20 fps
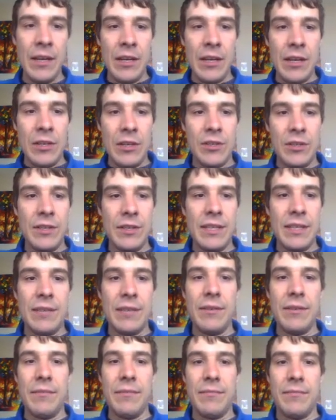Turns
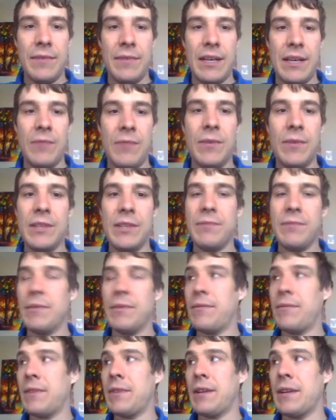out that works
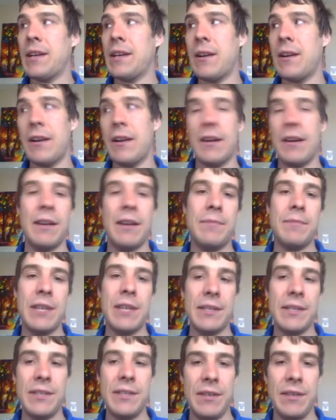with very hot
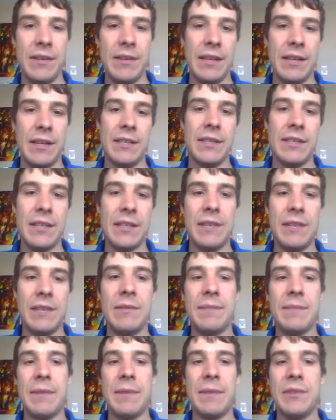objects and you get this
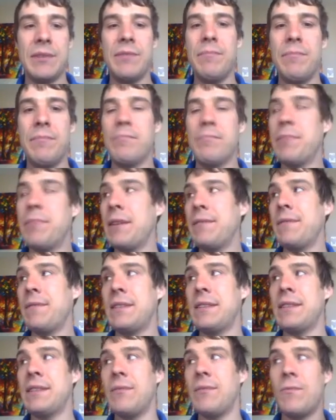continuous spectrum. But if
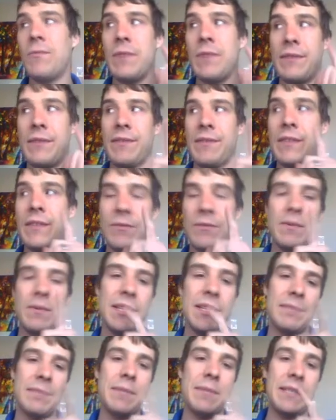it's one
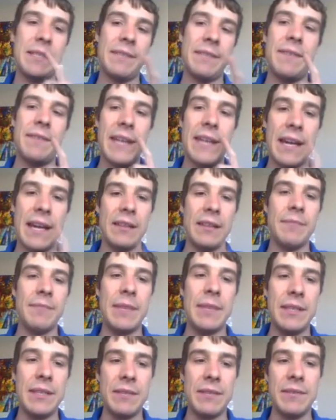specific
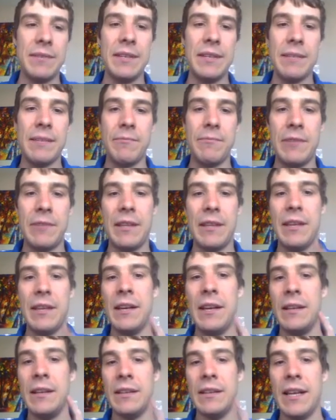element, you end up with
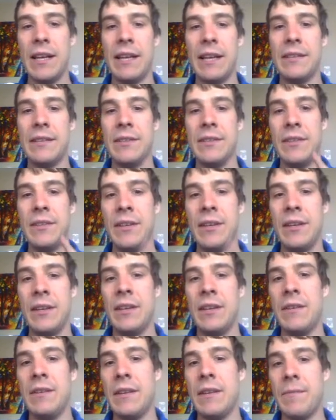lines.
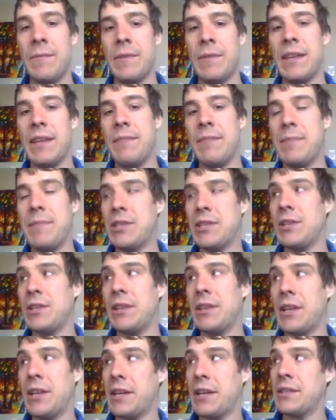You end up with
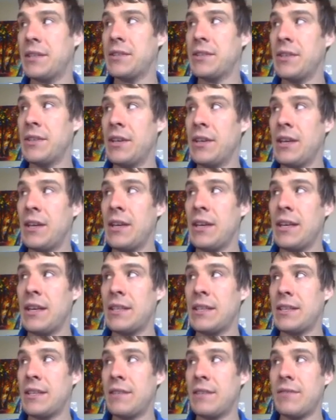emission lines
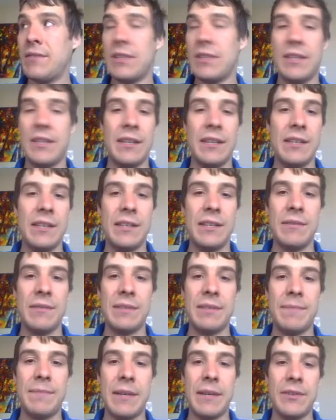instead of just a
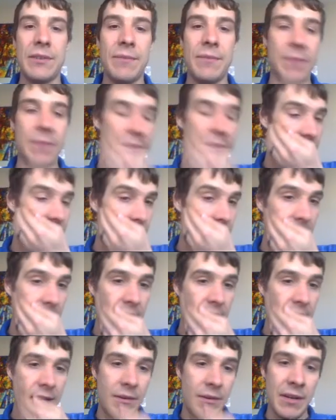continuous spectrum when you spread
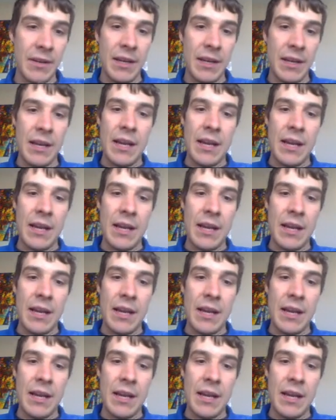it out.